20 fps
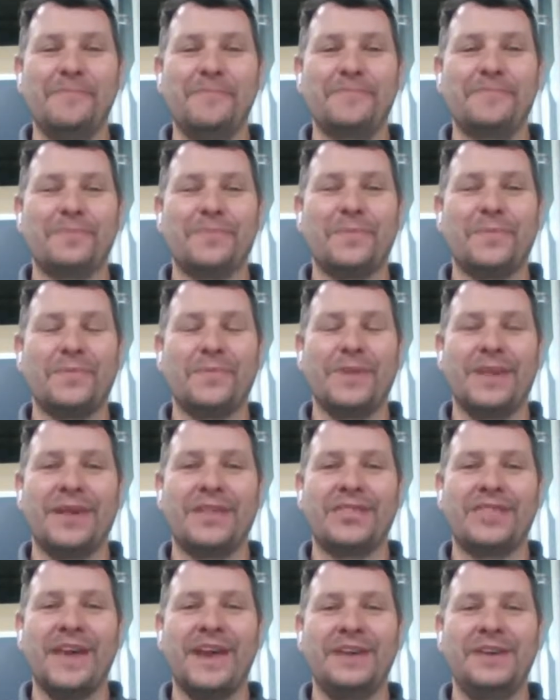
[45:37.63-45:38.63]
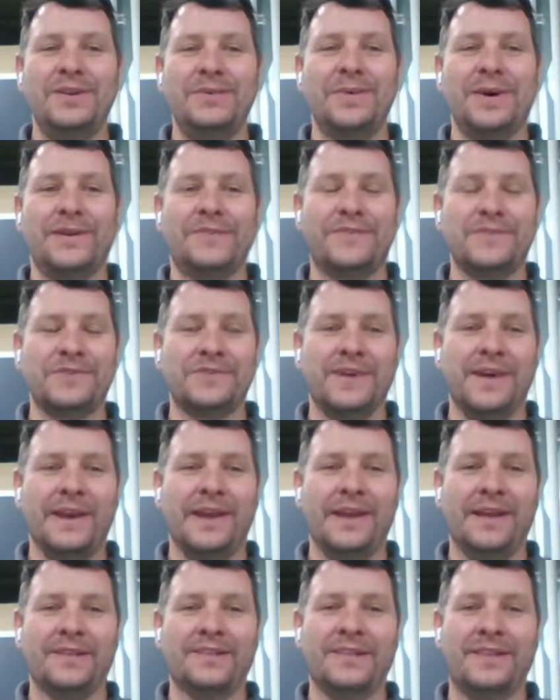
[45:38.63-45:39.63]
Perfect. Thank you
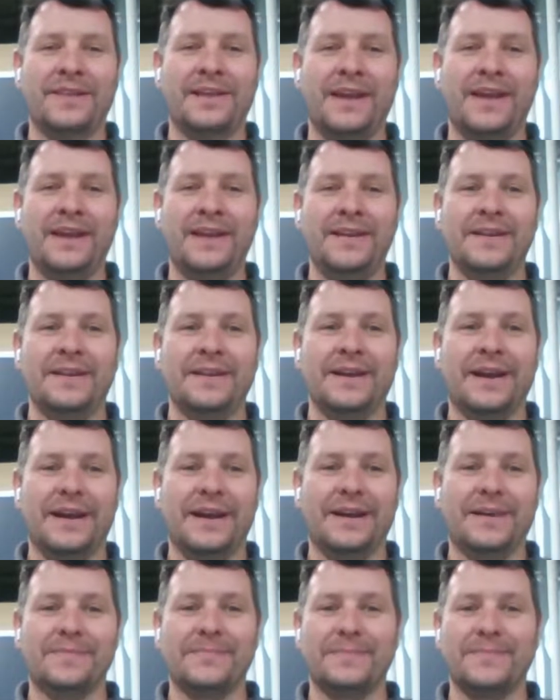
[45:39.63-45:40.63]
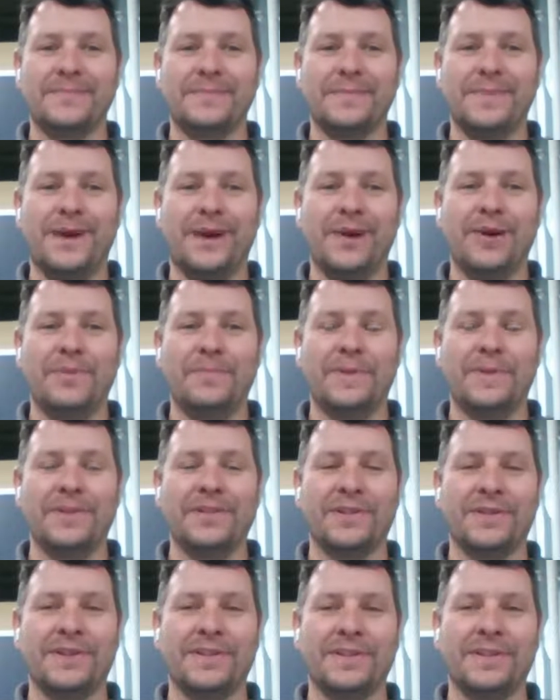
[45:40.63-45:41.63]
all for joining us tonight.
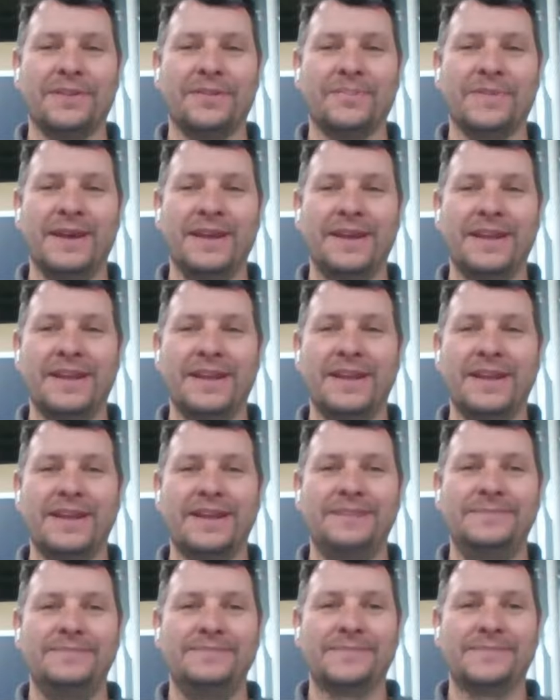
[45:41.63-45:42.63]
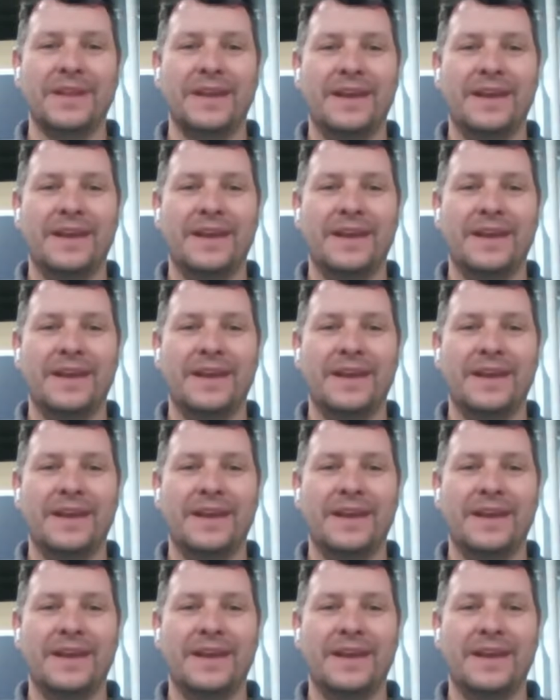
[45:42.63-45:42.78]
I hope you learned a little bit.